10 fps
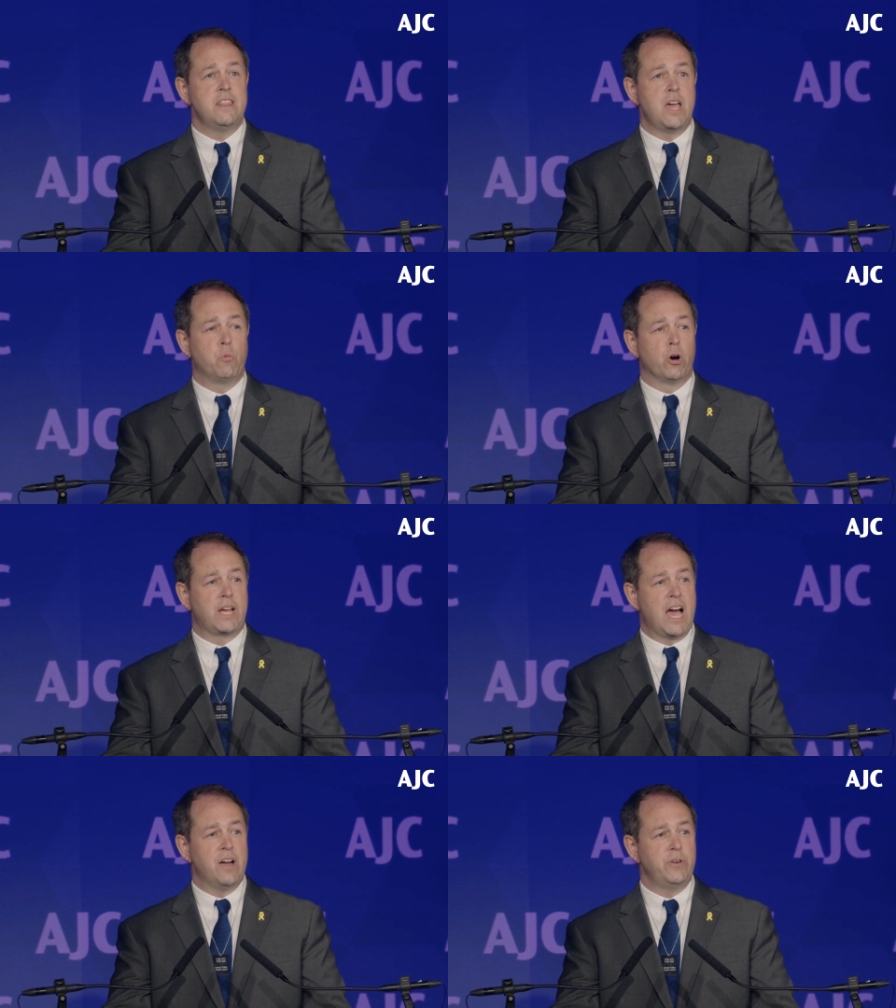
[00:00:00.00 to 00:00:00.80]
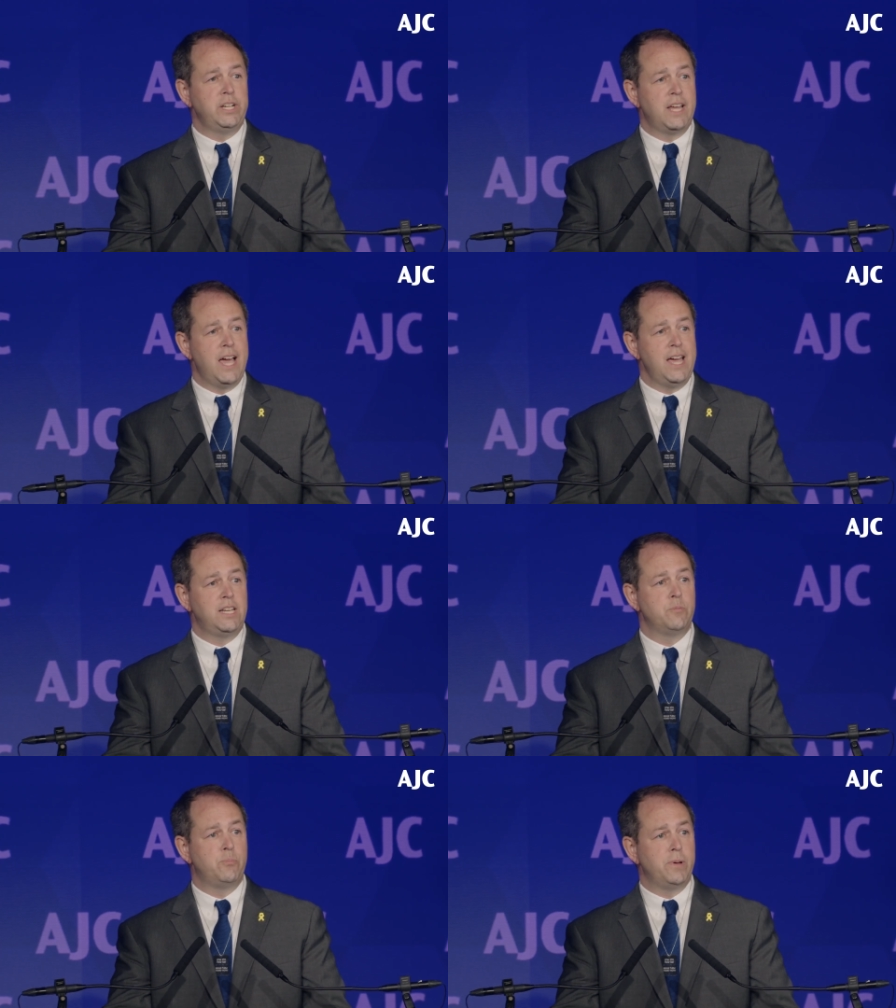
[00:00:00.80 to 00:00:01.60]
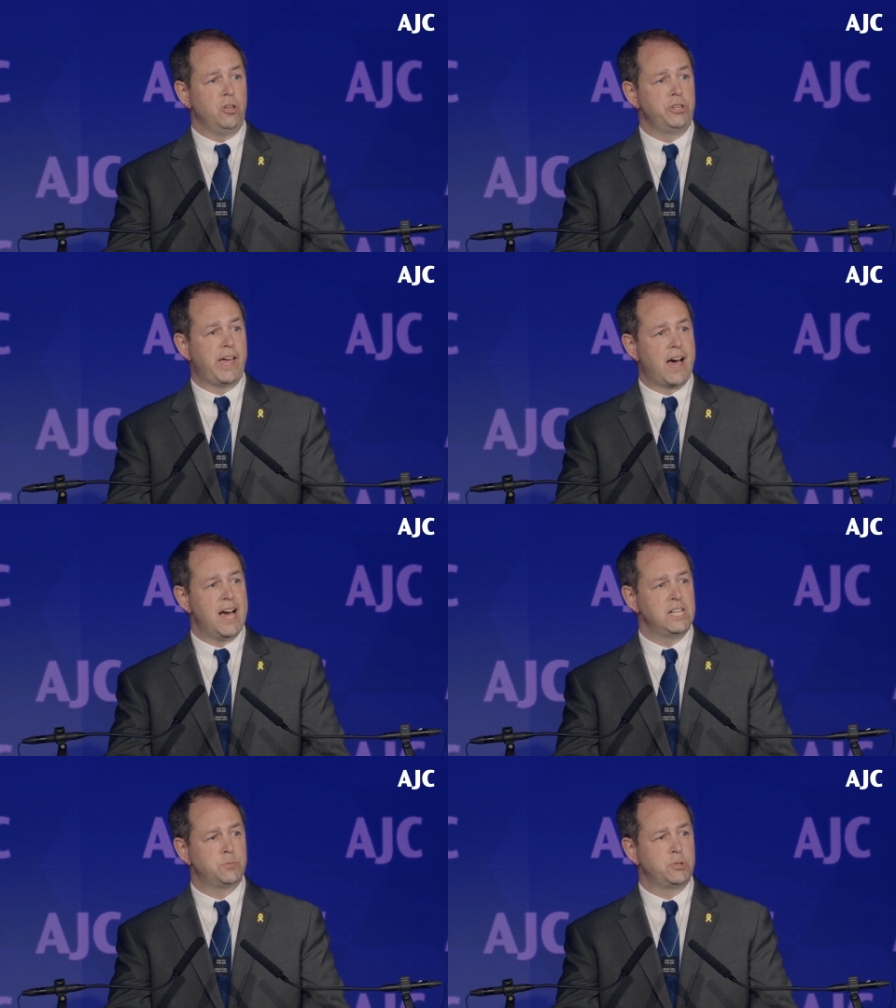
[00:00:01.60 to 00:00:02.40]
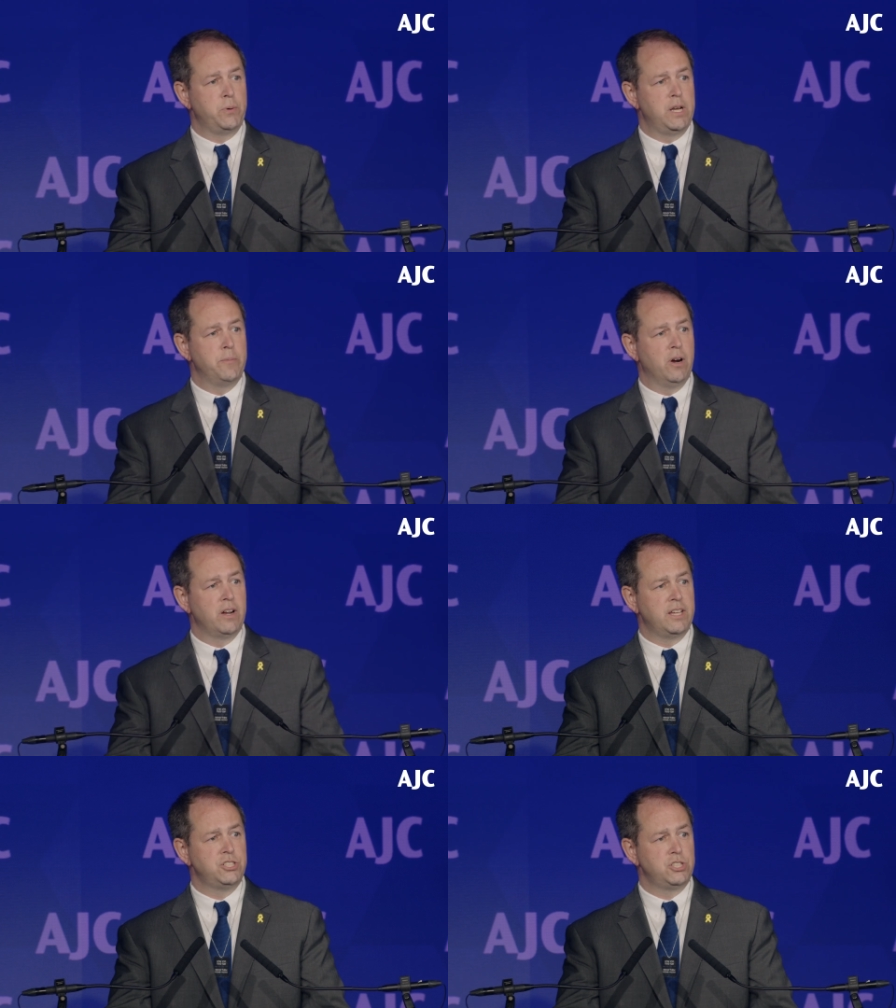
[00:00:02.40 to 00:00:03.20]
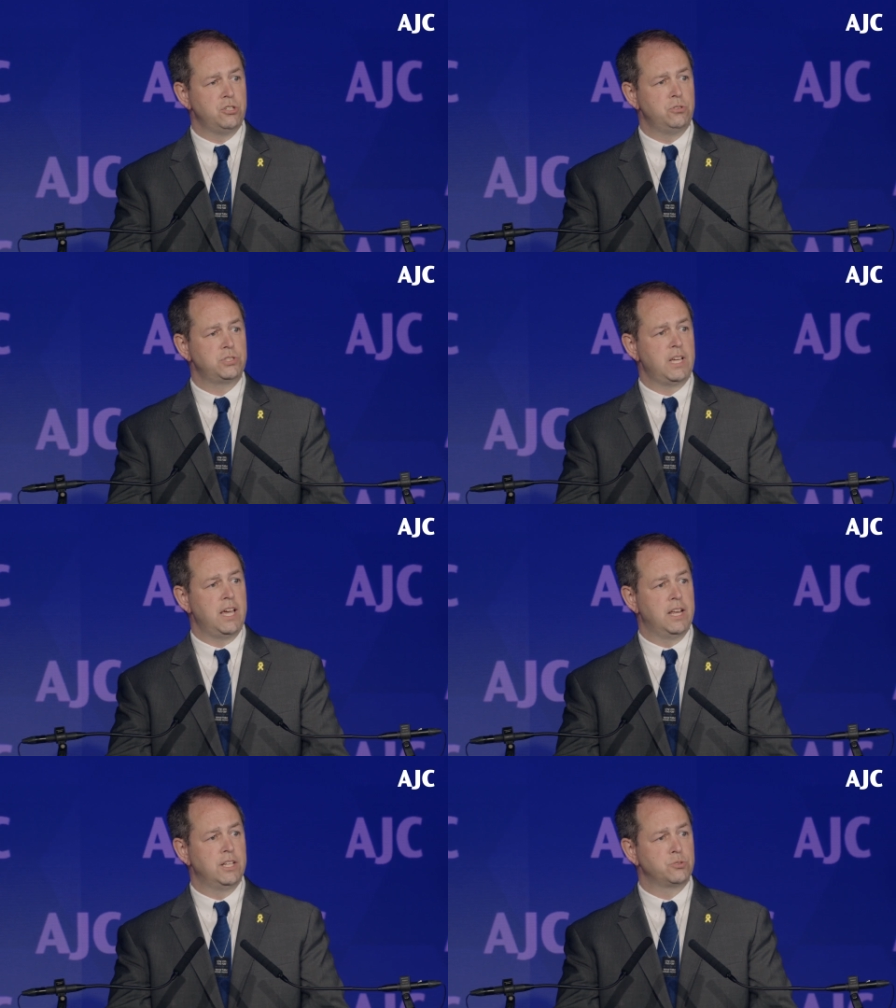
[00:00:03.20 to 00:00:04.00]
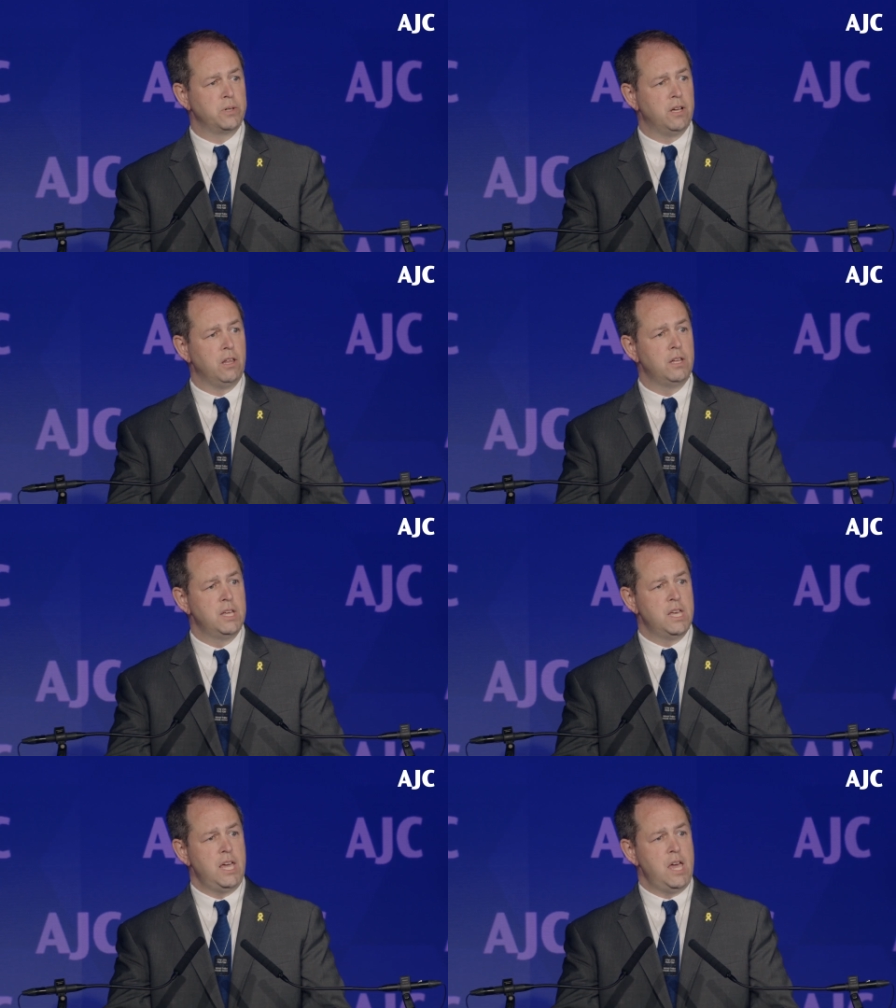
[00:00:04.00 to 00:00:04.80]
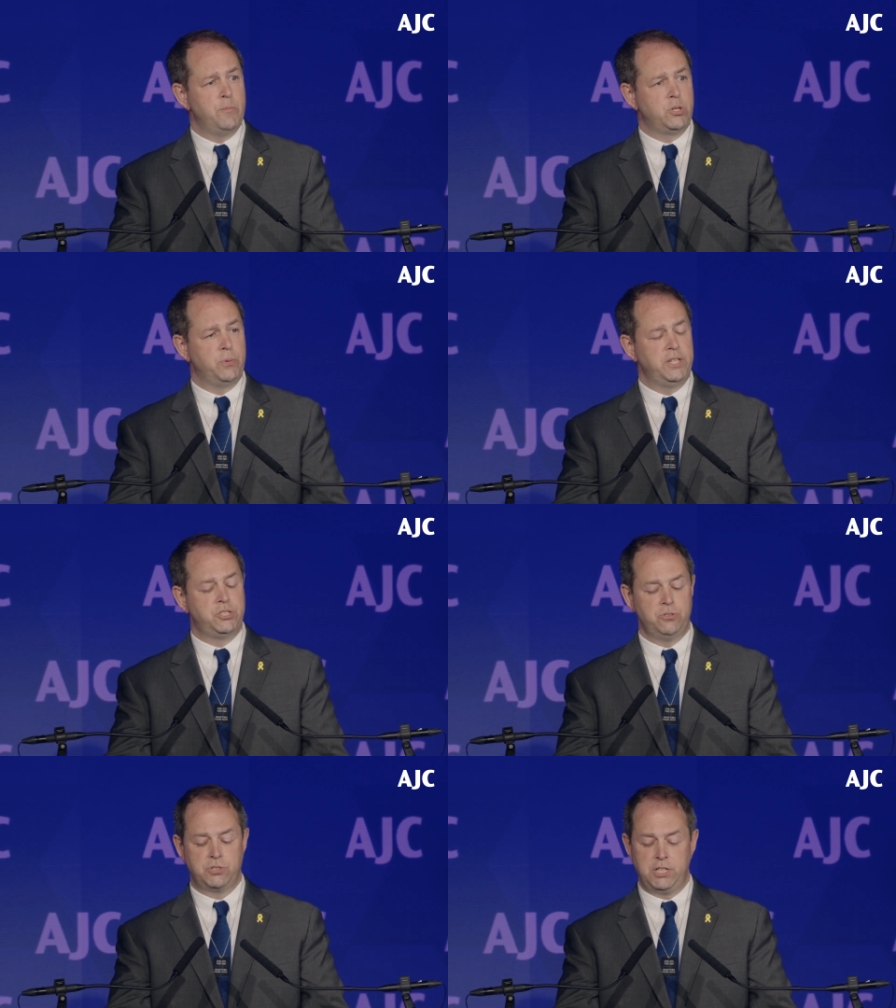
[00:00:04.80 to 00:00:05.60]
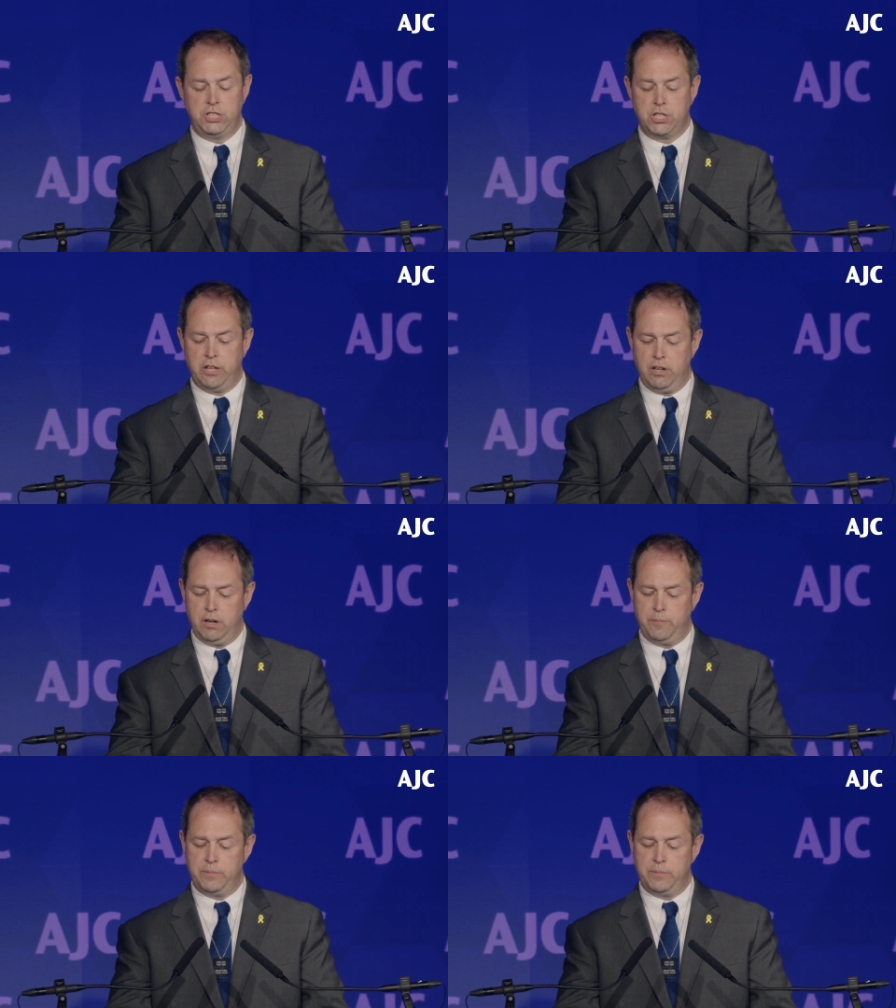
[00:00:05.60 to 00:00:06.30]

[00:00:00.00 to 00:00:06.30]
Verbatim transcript: They work every day to build ties between American Jews and Israel and between Jews and each other.